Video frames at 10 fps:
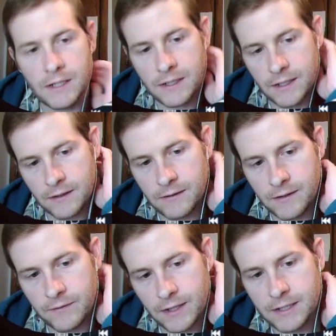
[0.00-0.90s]
and now
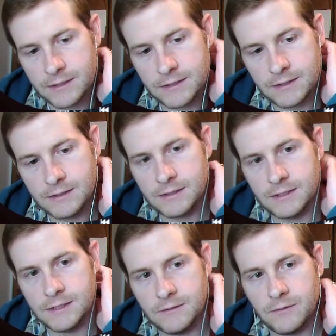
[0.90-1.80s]
I've got to
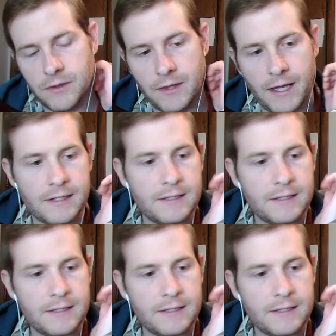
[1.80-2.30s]
deal with that.